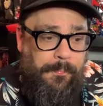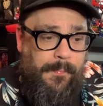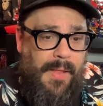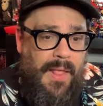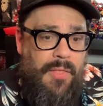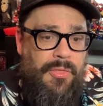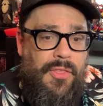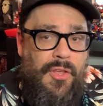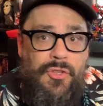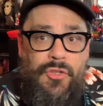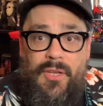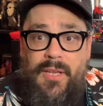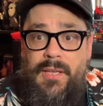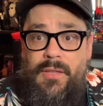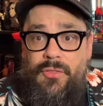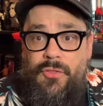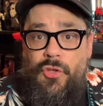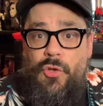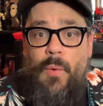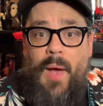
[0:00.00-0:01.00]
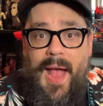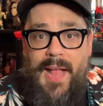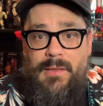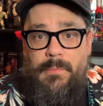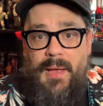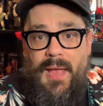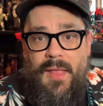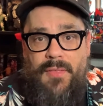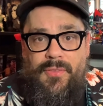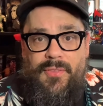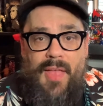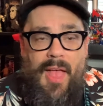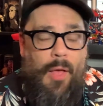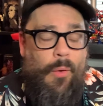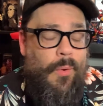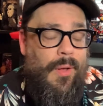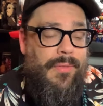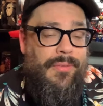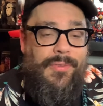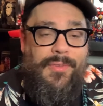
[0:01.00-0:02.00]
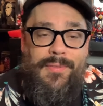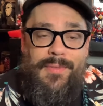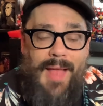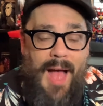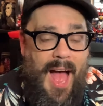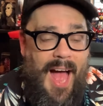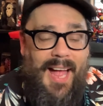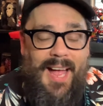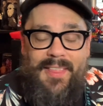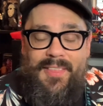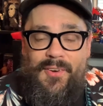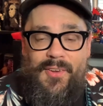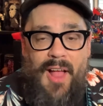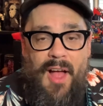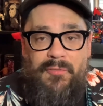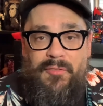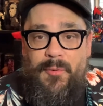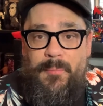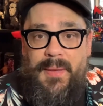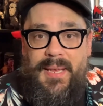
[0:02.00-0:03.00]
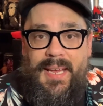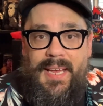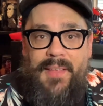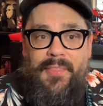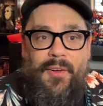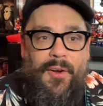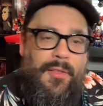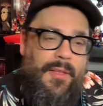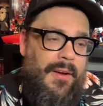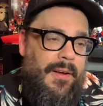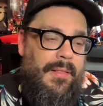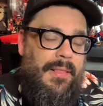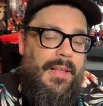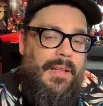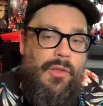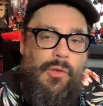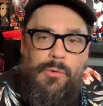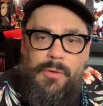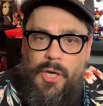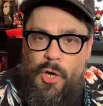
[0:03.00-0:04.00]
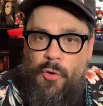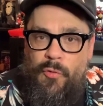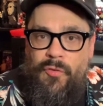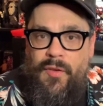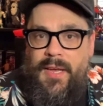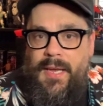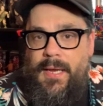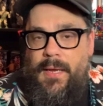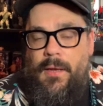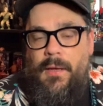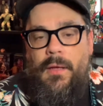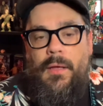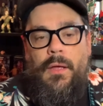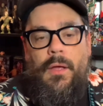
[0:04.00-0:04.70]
The new animated style ones, they're not for me either. They're a little goofy.